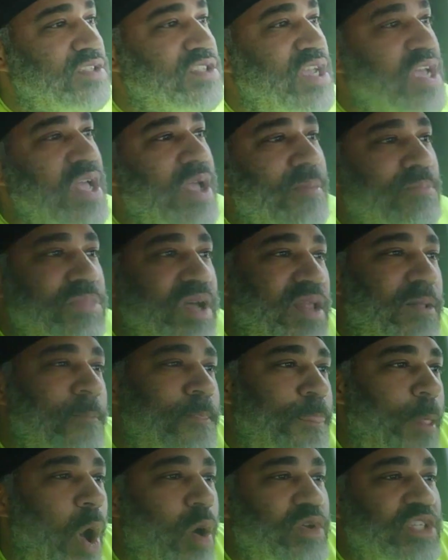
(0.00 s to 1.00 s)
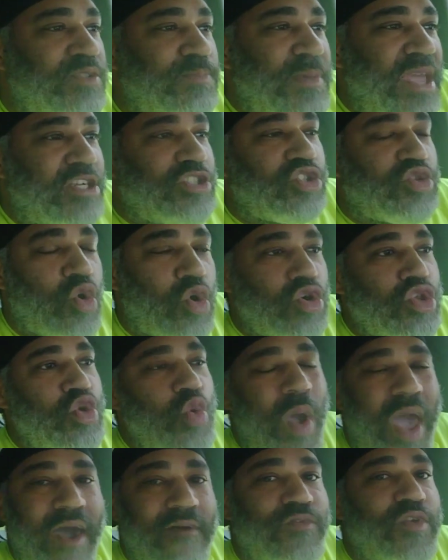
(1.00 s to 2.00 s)
But always make sure you have
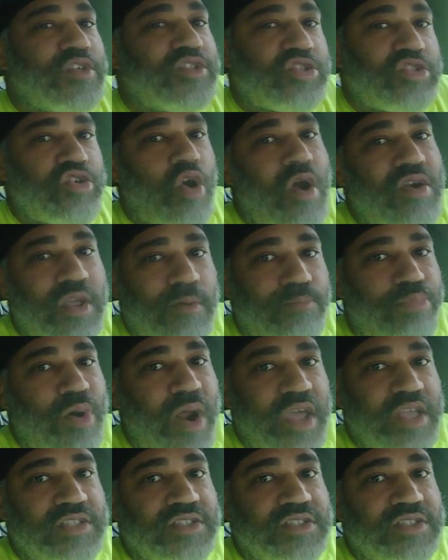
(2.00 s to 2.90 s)
your starting price,